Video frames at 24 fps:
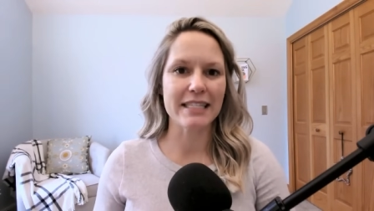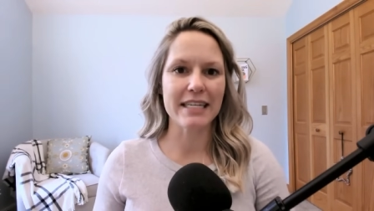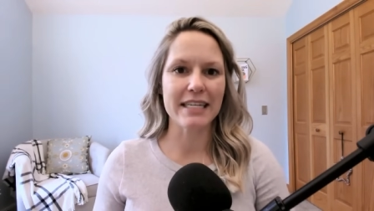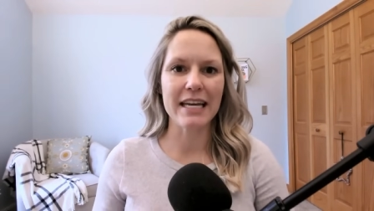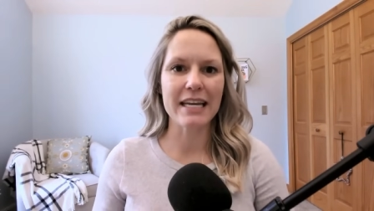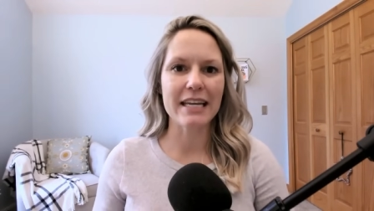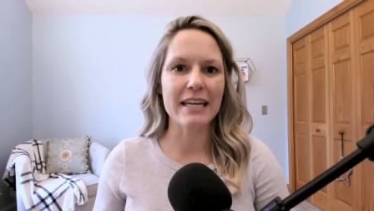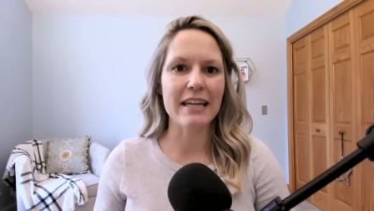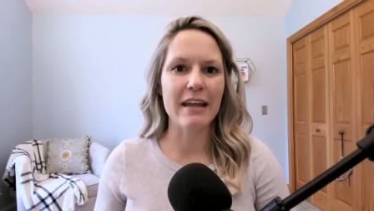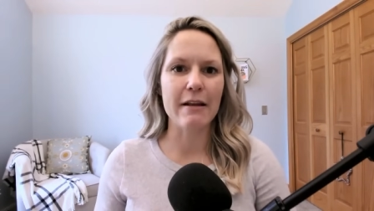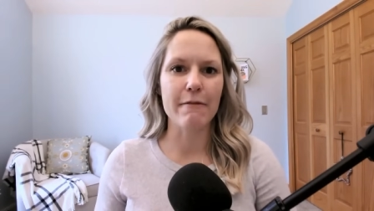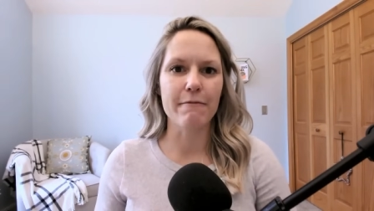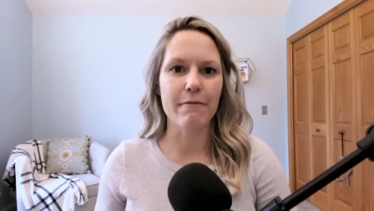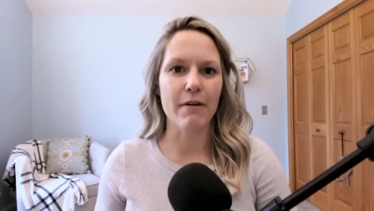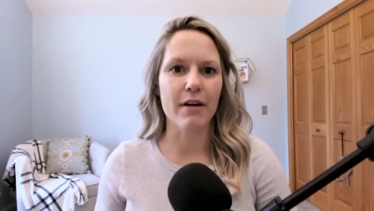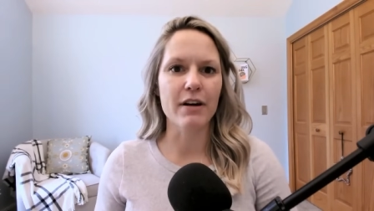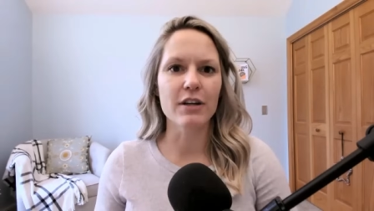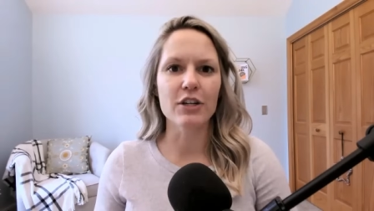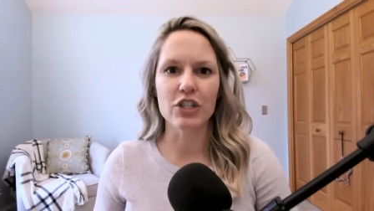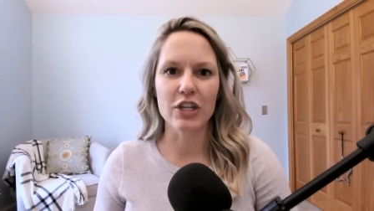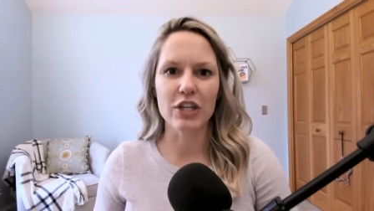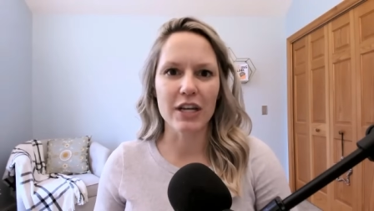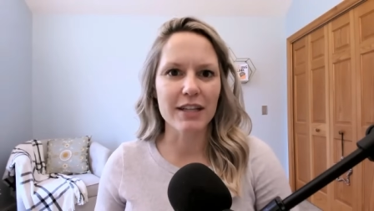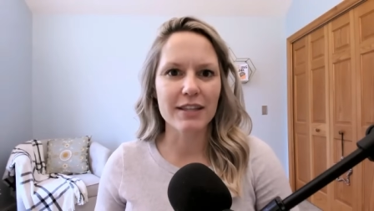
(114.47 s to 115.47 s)
day-to-day
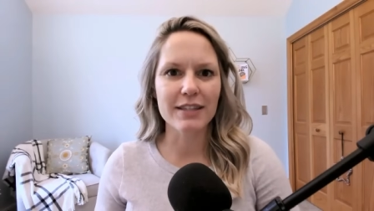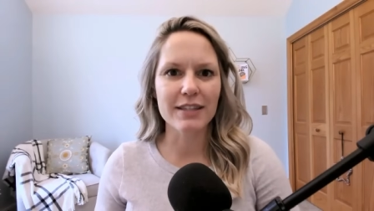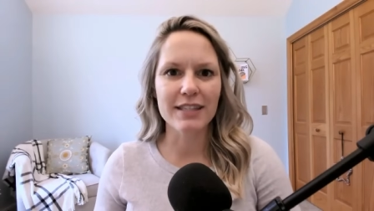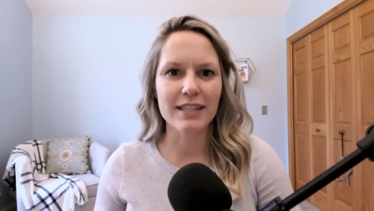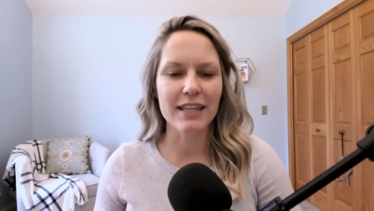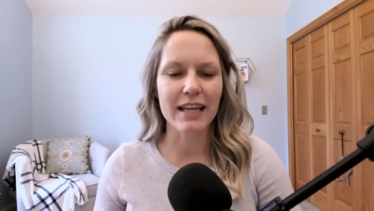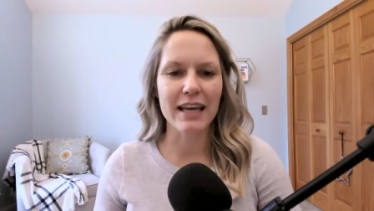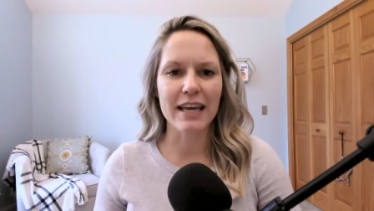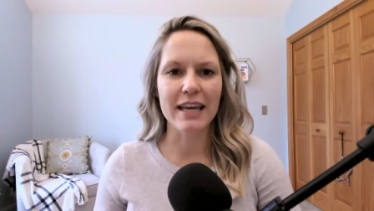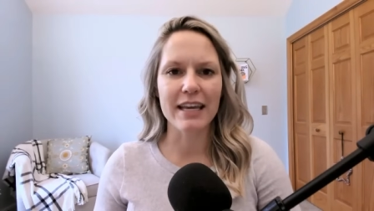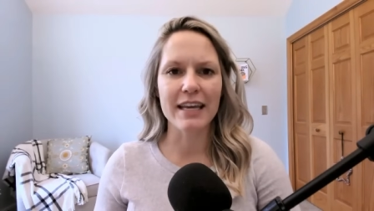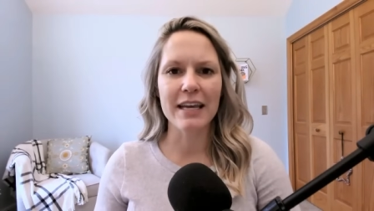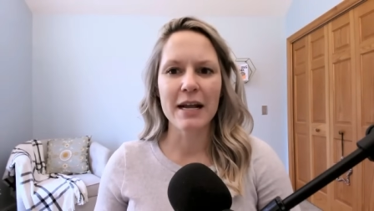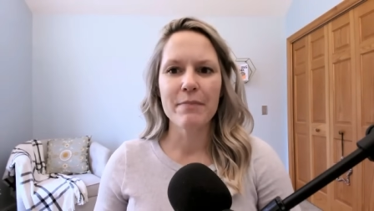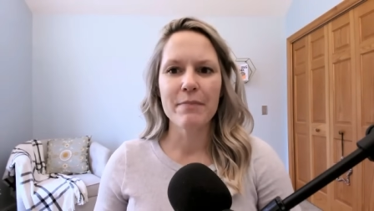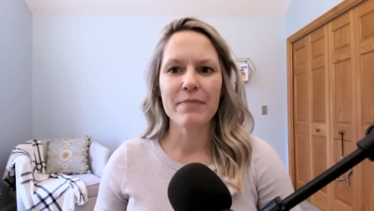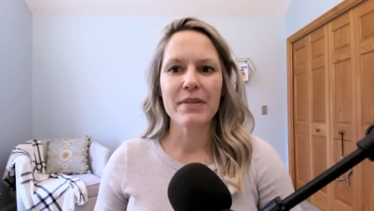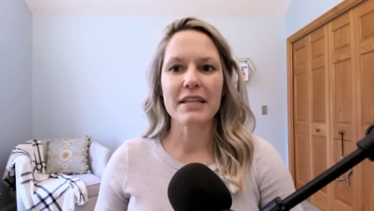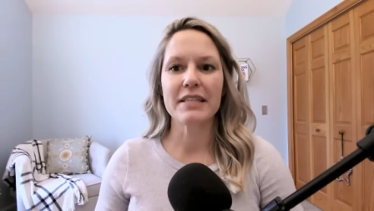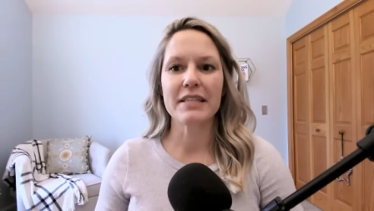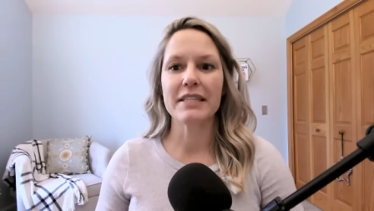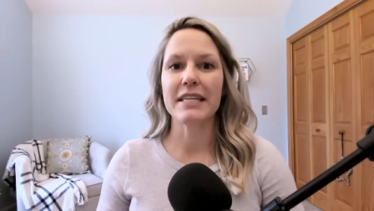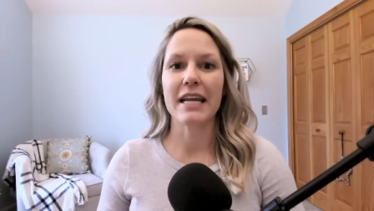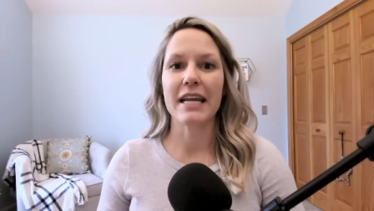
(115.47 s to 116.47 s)
functions like
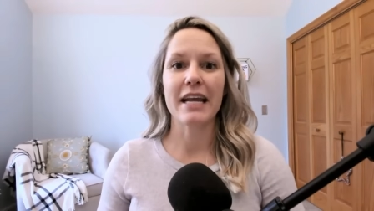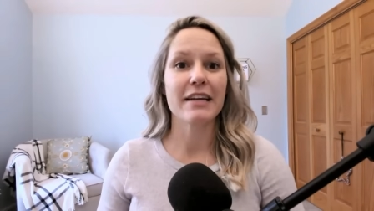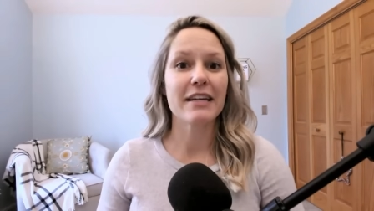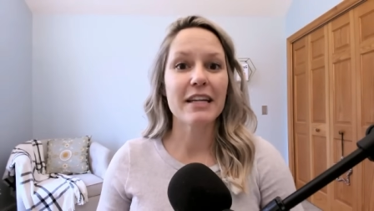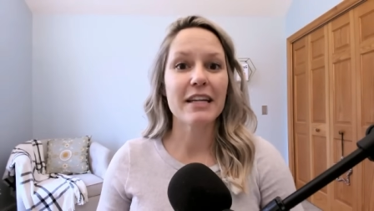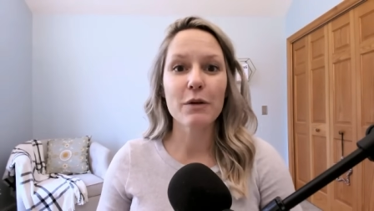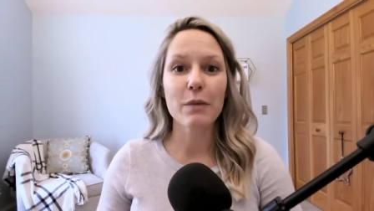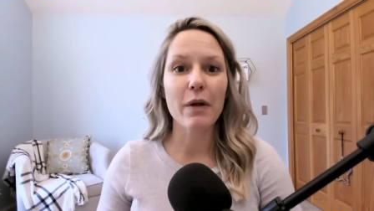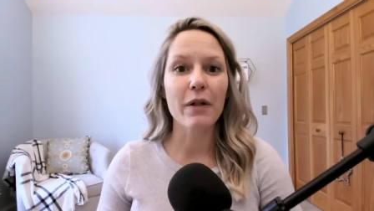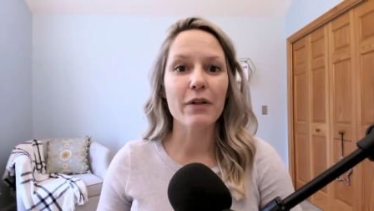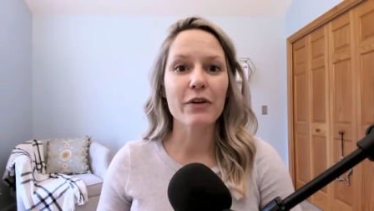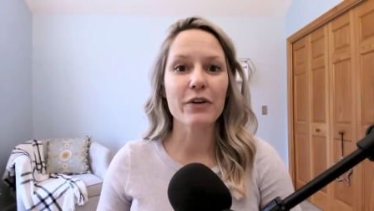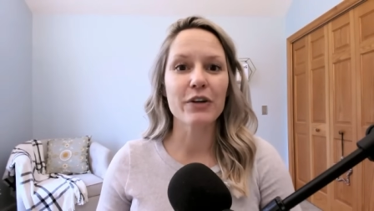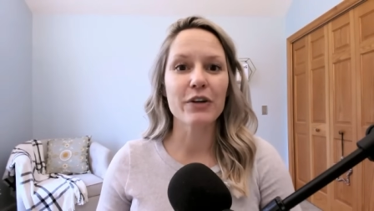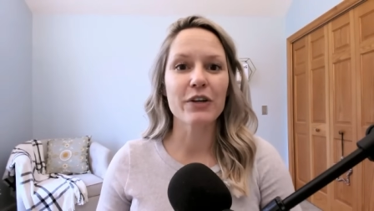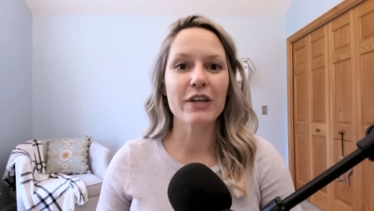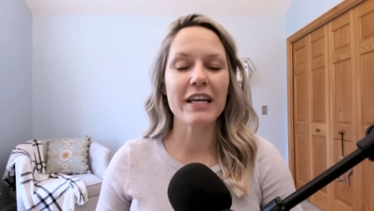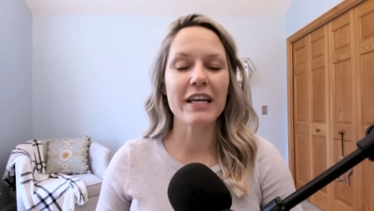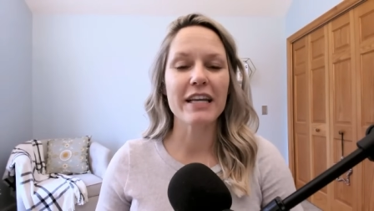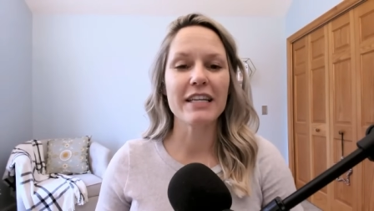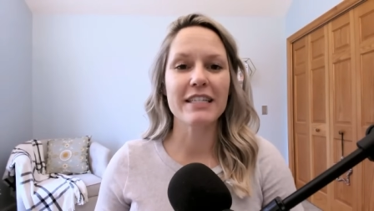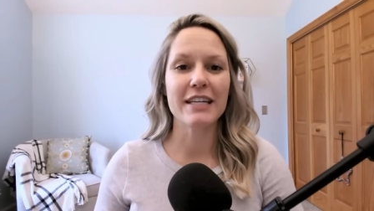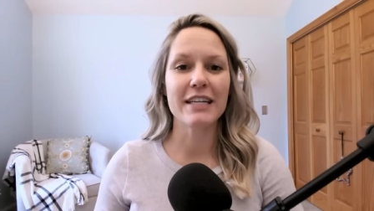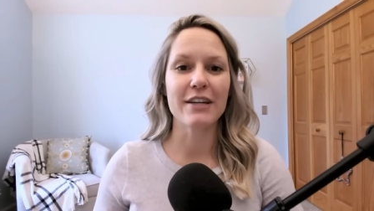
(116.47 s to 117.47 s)
standing while
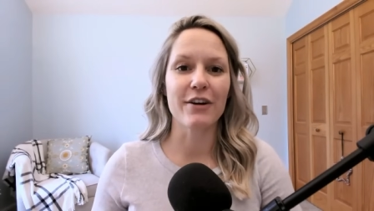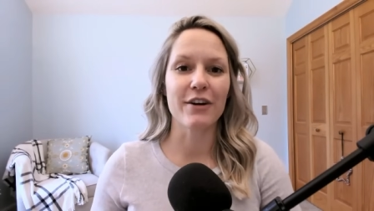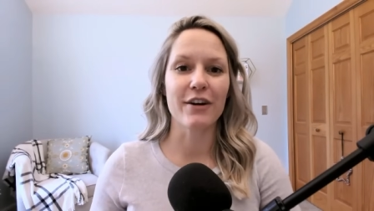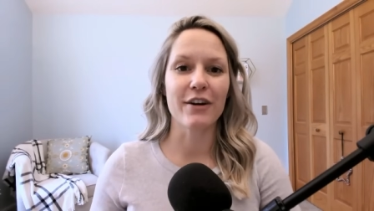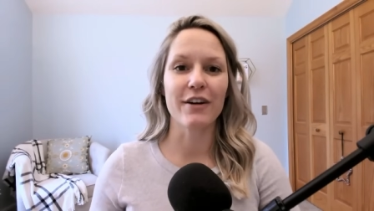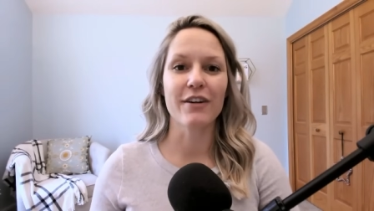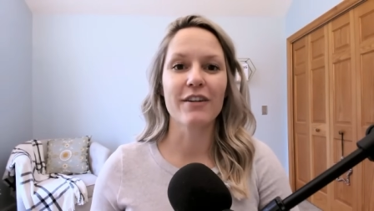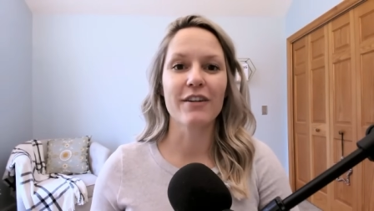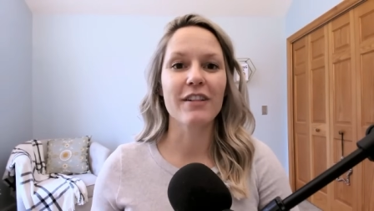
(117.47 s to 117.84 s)
cooking dinner,